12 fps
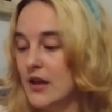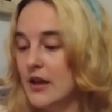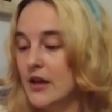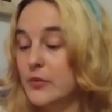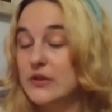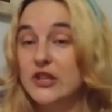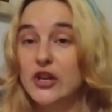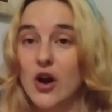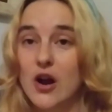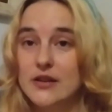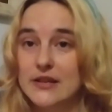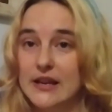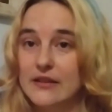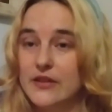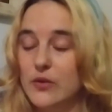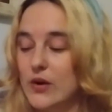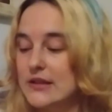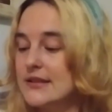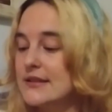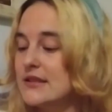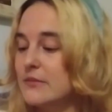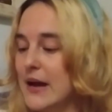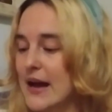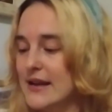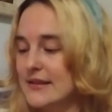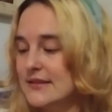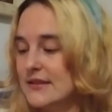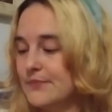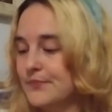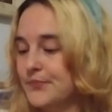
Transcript: It was the gardening that was his demise.